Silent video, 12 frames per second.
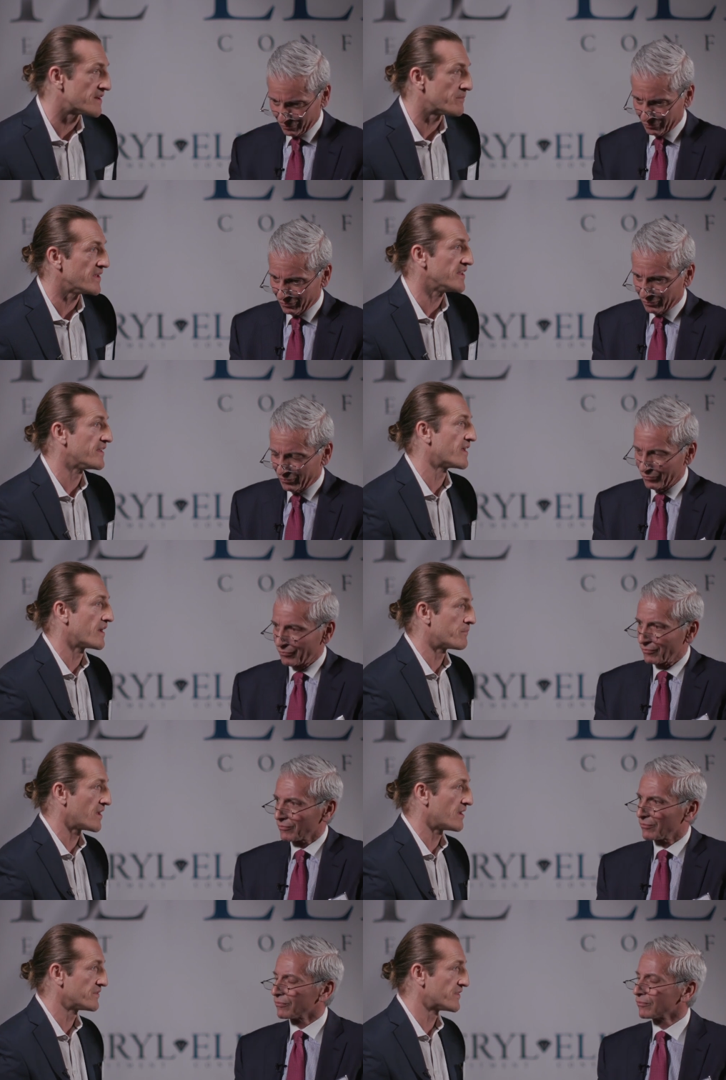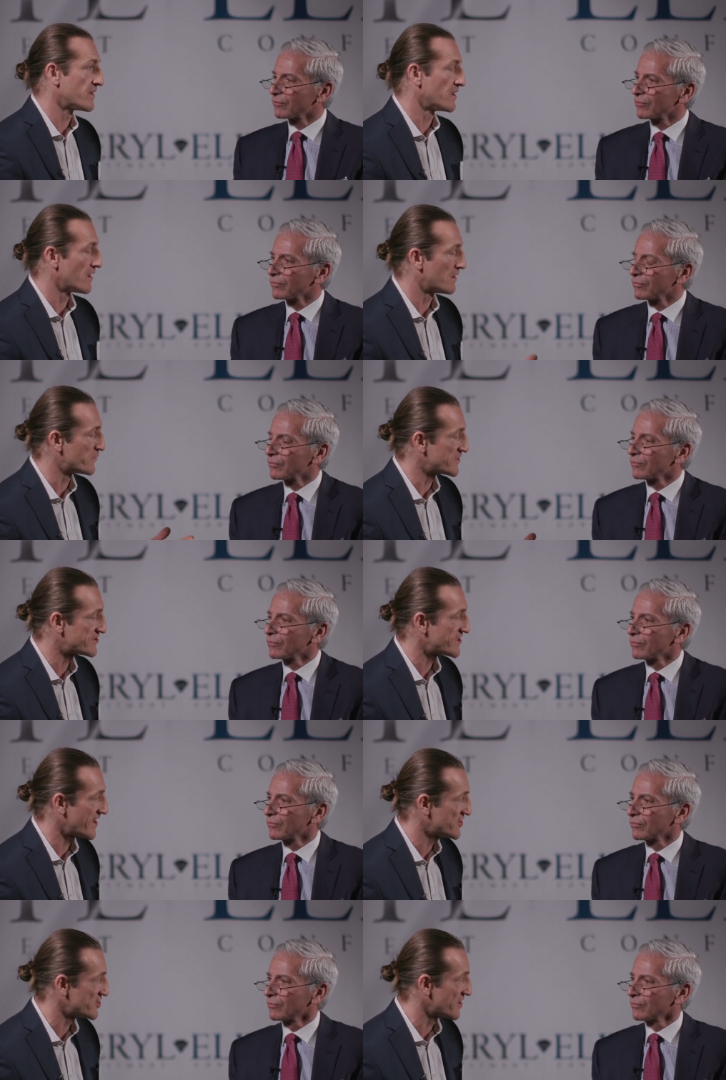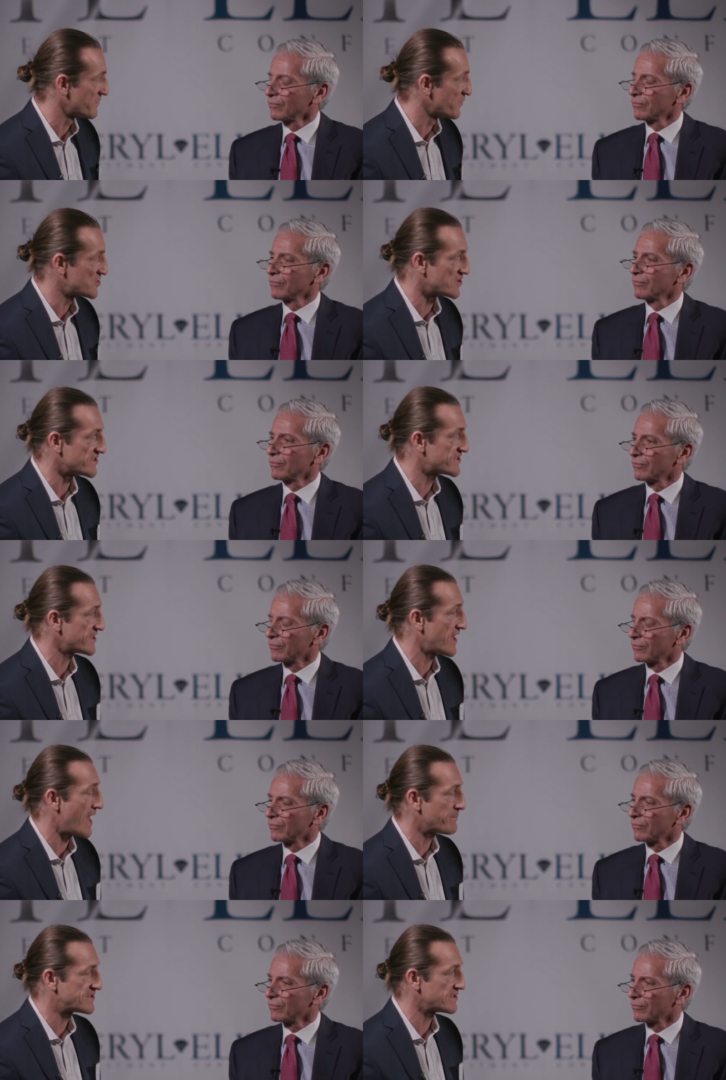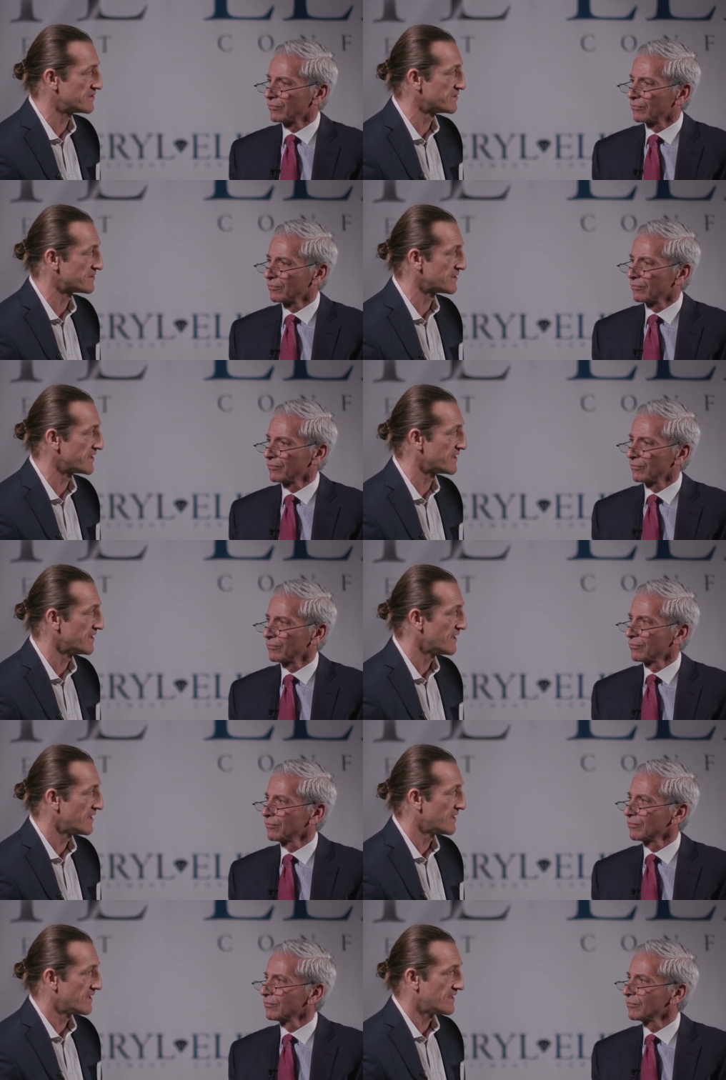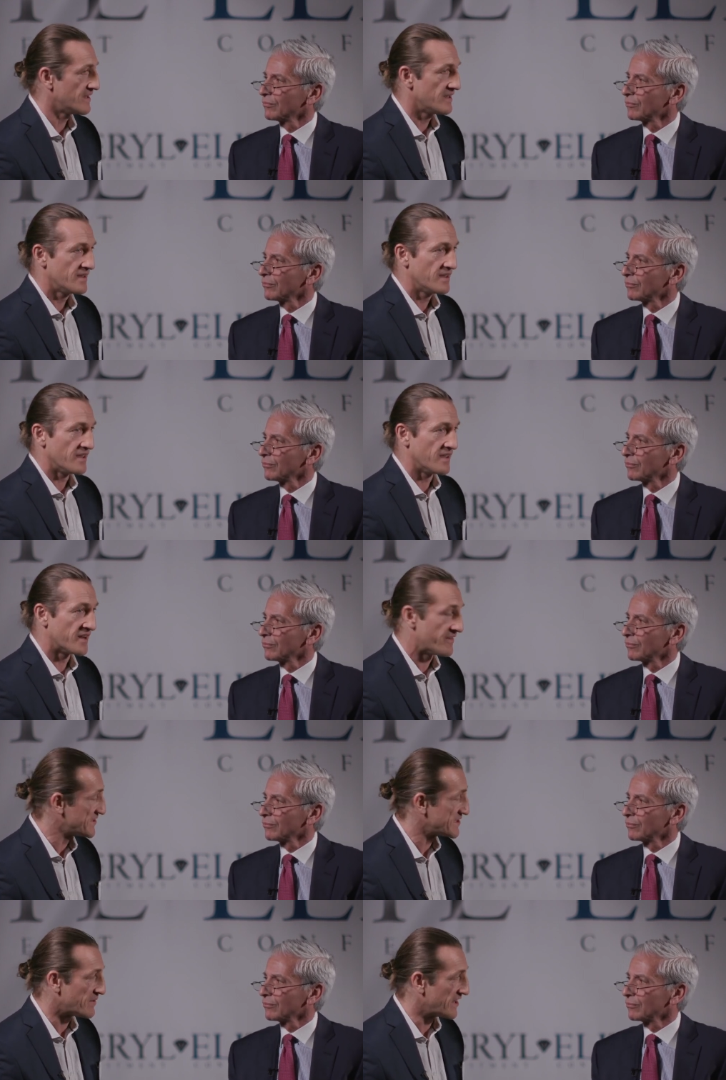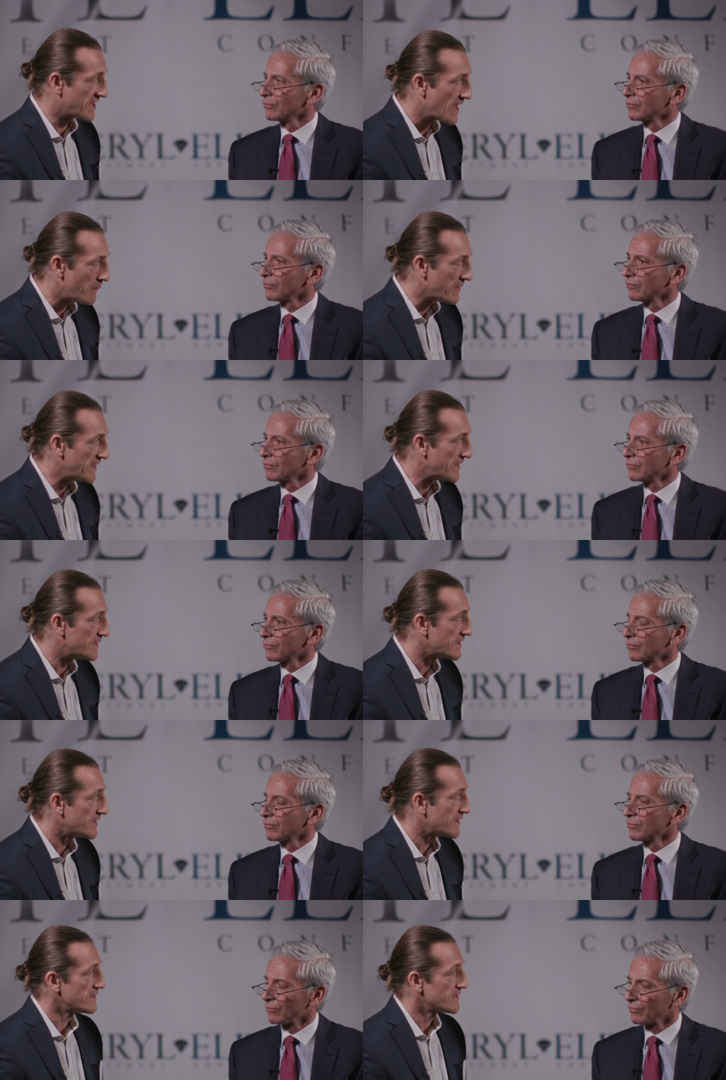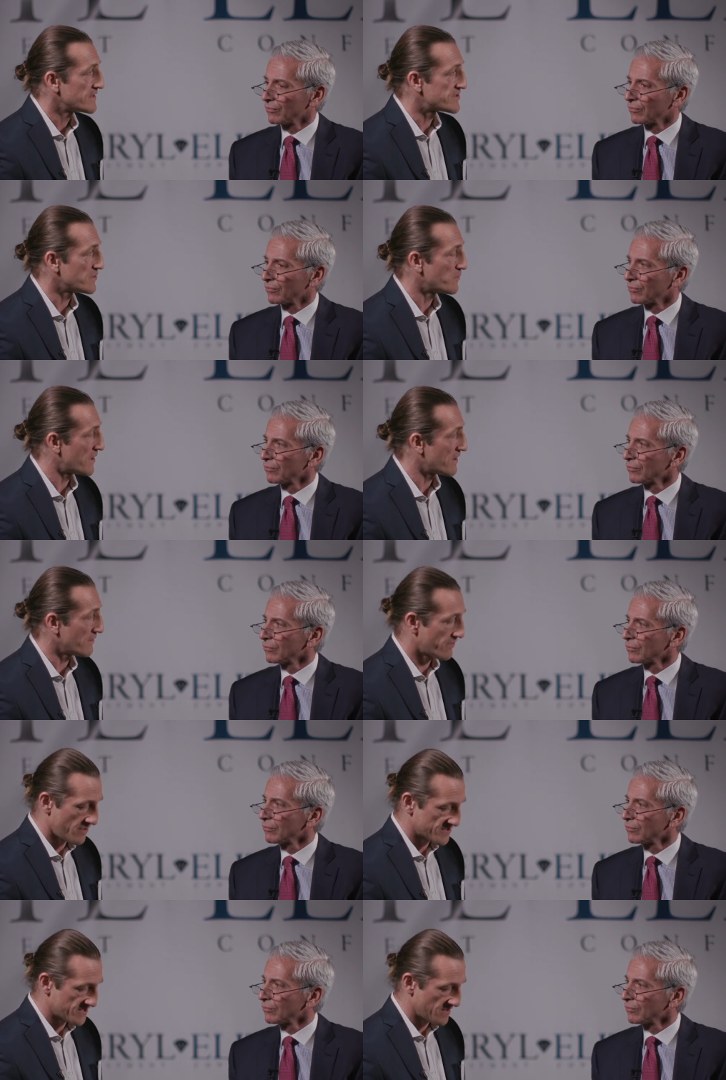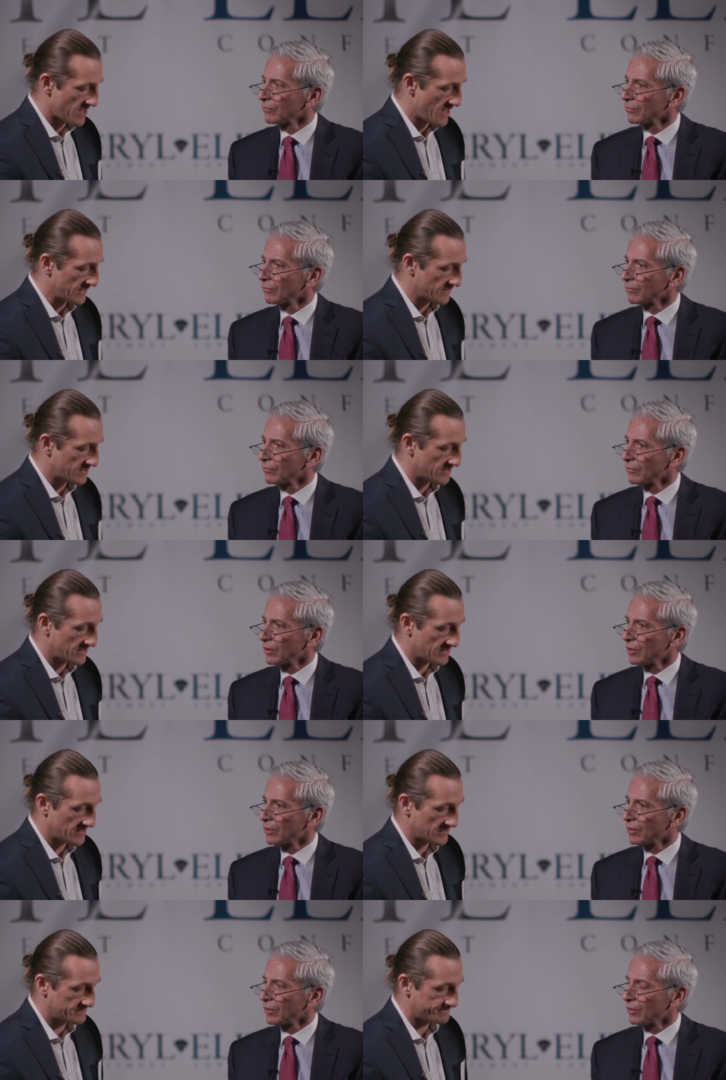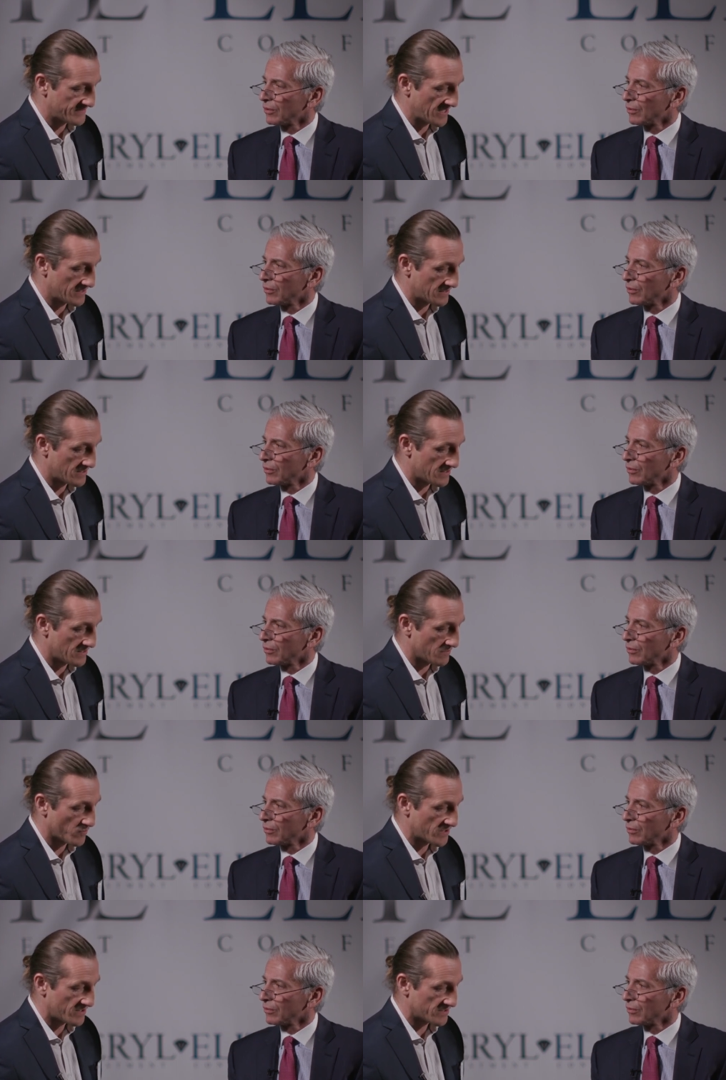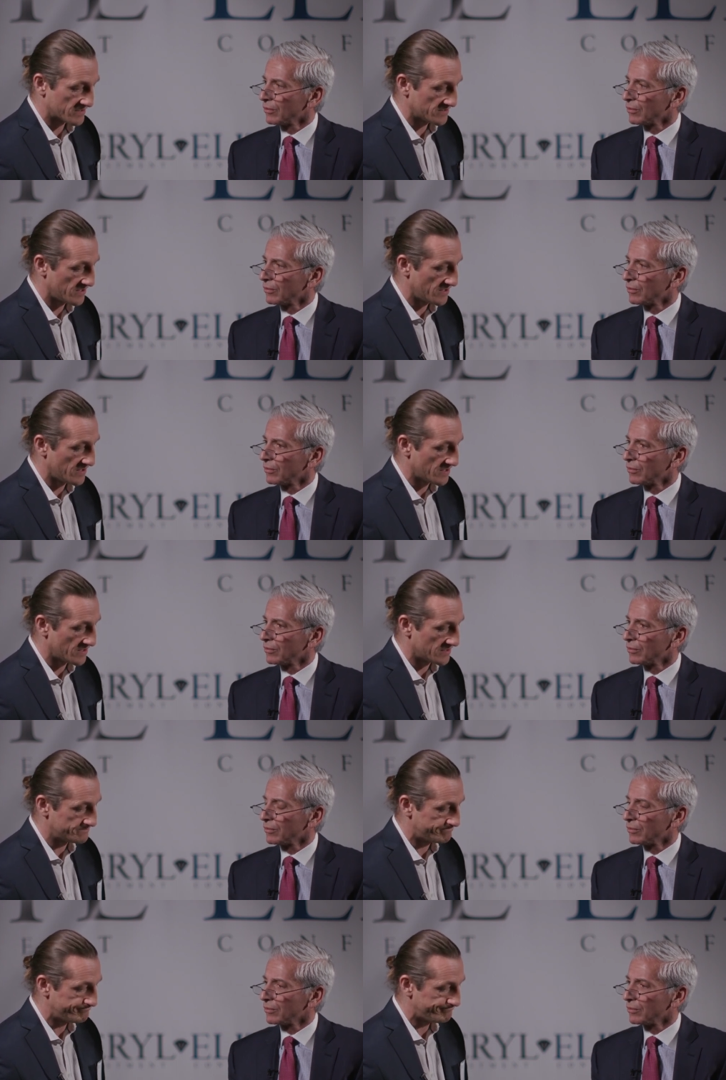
Speaker 1: it in the media about the recession, which is absolutely inevitably coming. So what are your thoughts on that? Uh, and uh, what are the uh,